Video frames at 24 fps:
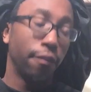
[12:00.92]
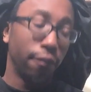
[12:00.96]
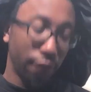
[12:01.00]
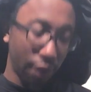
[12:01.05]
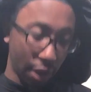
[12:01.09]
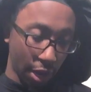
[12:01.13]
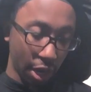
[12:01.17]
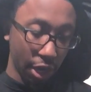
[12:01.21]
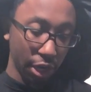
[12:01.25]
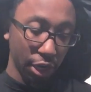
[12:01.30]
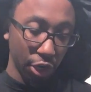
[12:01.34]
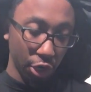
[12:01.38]

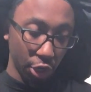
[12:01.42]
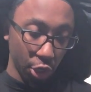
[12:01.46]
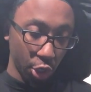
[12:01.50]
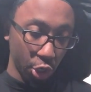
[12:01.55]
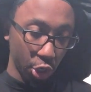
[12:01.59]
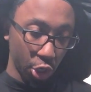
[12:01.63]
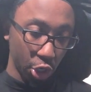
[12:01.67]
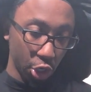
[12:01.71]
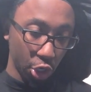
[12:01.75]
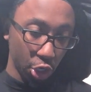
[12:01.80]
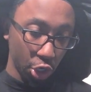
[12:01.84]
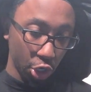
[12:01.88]

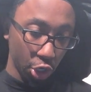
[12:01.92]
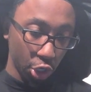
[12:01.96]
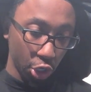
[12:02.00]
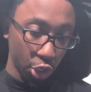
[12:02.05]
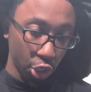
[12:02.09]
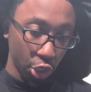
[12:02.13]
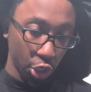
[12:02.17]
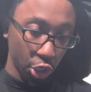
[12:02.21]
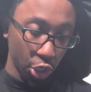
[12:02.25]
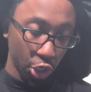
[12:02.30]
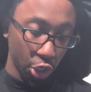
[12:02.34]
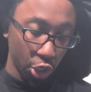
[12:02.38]
fire.
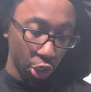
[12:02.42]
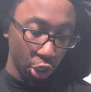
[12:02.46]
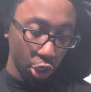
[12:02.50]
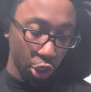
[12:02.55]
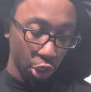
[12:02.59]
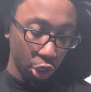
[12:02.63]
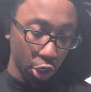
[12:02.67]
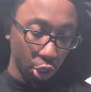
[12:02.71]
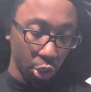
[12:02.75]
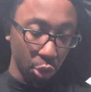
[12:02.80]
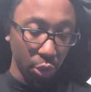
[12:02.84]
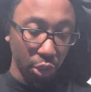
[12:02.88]

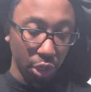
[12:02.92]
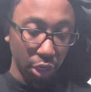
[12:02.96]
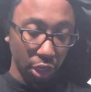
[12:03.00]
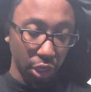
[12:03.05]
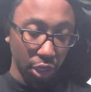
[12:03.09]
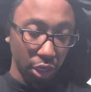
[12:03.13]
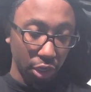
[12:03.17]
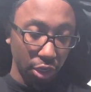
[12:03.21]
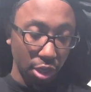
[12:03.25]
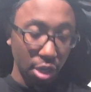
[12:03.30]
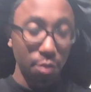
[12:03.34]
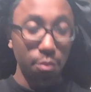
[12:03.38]

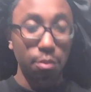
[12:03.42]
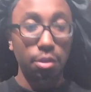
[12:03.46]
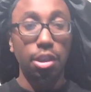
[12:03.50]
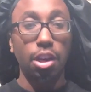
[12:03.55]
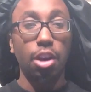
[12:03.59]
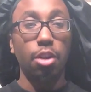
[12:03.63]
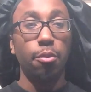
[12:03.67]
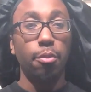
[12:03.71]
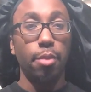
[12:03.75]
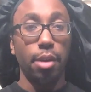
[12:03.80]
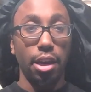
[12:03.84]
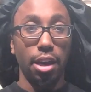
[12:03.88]
Okay, that was
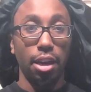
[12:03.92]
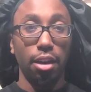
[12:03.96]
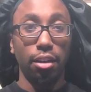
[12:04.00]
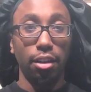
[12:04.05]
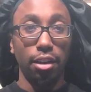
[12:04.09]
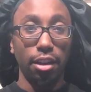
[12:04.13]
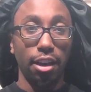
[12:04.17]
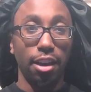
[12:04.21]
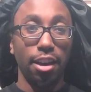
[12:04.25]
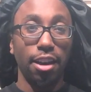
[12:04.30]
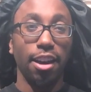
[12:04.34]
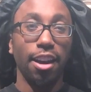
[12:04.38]
how
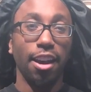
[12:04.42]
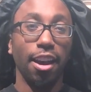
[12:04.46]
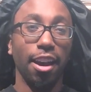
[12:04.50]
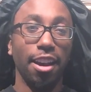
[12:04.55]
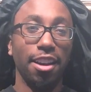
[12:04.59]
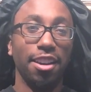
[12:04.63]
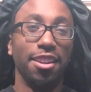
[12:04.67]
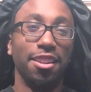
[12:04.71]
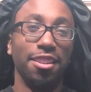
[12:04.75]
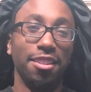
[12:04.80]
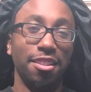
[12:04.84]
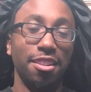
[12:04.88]
badly
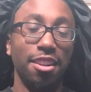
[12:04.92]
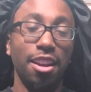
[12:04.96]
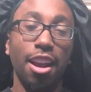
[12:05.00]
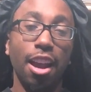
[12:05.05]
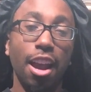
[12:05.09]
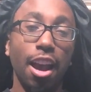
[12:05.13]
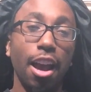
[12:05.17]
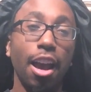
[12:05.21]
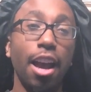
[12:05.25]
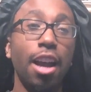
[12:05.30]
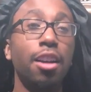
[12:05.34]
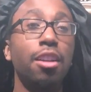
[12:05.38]

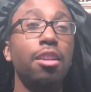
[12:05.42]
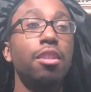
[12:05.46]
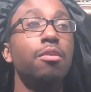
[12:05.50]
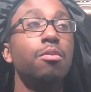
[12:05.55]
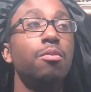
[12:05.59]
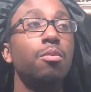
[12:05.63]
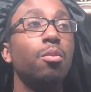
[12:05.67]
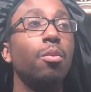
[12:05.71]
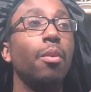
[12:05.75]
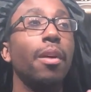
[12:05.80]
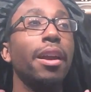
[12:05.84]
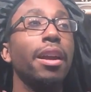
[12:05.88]
I
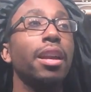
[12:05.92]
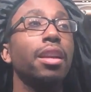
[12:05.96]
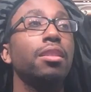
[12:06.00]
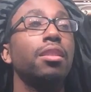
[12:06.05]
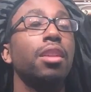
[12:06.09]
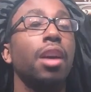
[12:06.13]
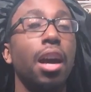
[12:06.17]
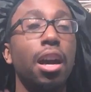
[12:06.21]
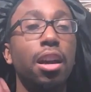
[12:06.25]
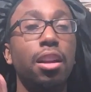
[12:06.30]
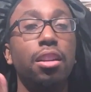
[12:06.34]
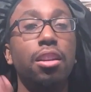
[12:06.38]
couldn't
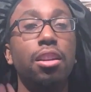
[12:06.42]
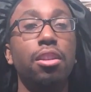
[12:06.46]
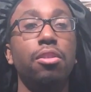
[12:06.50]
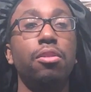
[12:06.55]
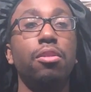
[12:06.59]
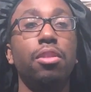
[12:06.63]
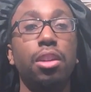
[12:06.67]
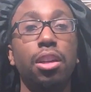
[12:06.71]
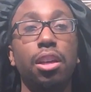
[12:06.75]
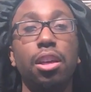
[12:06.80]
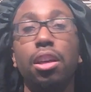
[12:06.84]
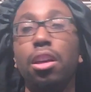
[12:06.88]
wait. I
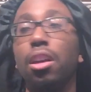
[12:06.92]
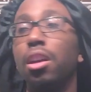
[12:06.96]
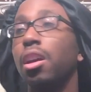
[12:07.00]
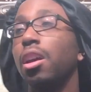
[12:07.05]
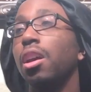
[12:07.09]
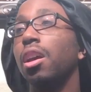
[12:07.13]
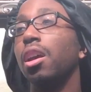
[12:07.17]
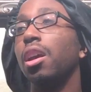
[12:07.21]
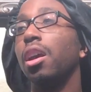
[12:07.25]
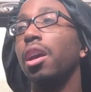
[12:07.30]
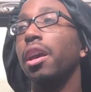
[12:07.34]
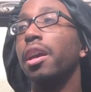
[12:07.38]
literally
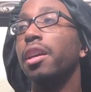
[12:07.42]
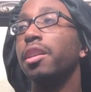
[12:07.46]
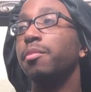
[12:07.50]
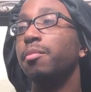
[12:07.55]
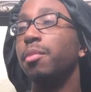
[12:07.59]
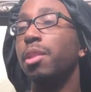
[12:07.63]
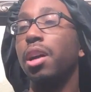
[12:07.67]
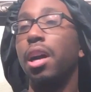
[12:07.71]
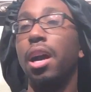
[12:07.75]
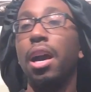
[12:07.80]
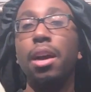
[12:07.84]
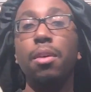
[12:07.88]
As
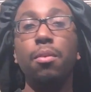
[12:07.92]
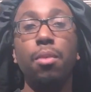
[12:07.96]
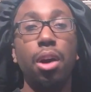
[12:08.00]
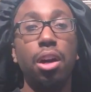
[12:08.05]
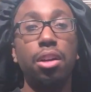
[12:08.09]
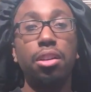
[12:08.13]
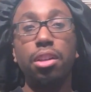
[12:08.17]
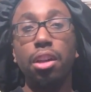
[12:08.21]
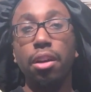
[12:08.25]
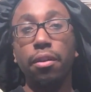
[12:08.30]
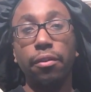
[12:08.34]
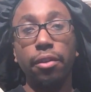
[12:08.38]
much I
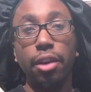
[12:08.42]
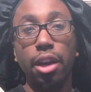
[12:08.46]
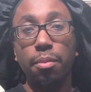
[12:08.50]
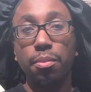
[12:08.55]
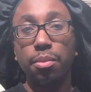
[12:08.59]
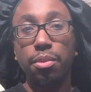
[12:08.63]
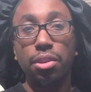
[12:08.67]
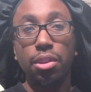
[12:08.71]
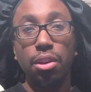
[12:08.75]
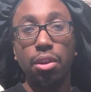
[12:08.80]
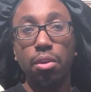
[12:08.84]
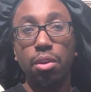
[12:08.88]
watched every
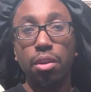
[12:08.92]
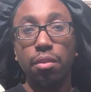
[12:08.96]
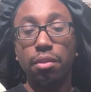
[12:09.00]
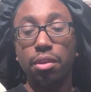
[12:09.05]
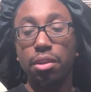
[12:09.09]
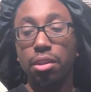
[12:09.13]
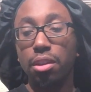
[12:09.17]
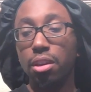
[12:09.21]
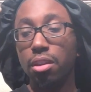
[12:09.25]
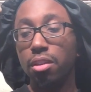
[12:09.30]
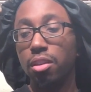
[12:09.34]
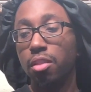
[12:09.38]
episode of the
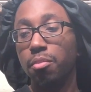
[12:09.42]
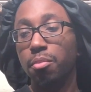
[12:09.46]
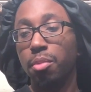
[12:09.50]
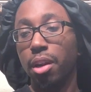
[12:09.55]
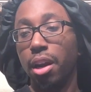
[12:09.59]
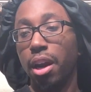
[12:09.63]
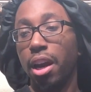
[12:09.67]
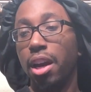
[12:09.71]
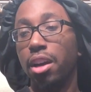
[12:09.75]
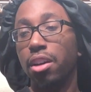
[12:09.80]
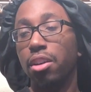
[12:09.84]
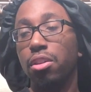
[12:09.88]
season,
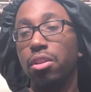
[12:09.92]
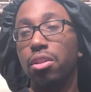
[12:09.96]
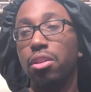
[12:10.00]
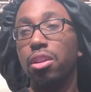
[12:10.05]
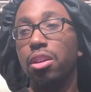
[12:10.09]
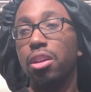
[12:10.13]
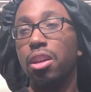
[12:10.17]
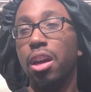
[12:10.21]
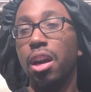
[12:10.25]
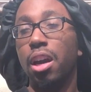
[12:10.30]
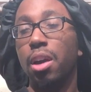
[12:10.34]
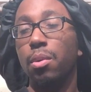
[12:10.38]
but I
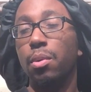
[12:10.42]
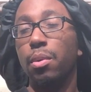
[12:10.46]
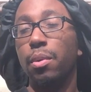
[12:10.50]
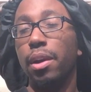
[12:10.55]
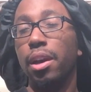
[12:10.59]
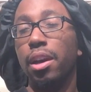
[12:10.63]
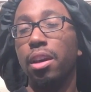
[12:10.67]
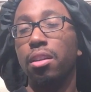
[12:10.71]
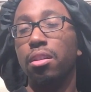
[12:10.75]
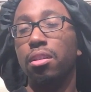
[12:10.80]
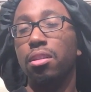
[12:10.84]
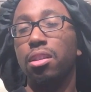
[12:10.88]
could not
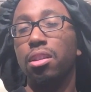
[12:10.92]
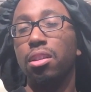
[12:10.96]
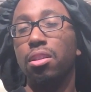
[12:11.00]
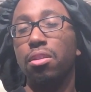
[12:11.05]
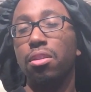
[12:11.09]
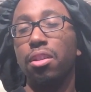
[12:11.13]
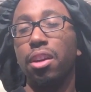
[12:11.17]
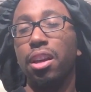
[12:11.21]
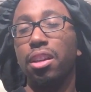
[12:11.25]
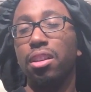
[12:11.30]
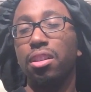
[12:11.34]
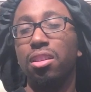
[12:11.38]
wait
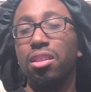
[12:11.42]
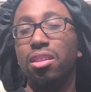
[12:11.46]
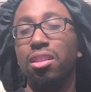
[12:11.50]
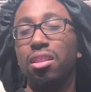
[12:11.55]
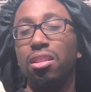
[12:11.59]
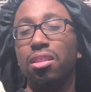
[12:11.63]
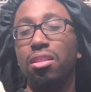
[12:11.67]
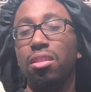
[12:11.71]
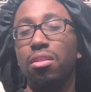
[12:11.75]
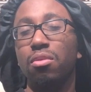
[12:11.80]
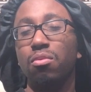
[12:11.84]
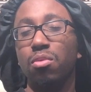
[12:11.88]
until that
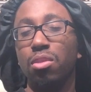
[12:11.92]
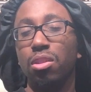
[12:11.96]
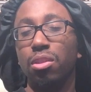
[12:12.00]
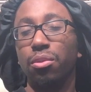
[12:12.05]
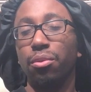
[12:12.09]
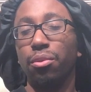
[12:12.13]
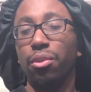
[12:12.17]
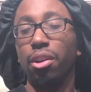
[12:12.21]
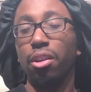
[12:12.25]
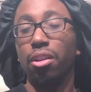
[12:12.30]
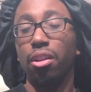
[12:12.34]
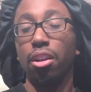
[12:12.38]
season was
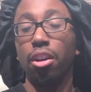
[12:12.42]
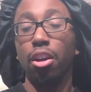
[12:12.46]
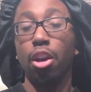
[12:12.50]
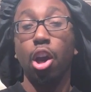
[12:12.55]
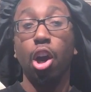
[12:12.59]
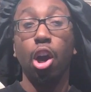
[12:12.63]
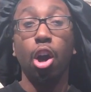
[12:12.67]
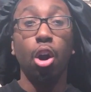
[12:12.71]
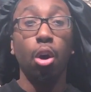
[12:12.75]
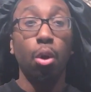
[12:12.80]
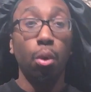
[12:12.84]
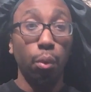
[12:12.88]
fucking
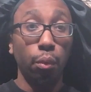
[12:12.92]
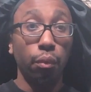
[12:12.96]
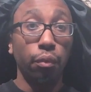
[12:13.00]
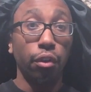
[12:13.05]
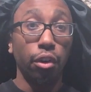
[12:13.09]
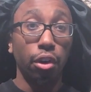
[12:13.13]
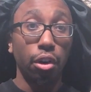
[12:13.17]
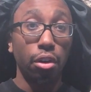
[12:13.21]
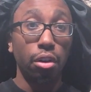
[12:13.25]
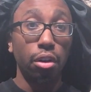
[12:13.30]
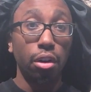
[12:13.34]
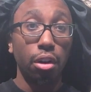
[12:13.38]

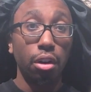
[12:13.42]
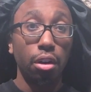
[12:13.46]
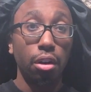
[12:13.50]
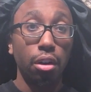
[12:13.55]
over,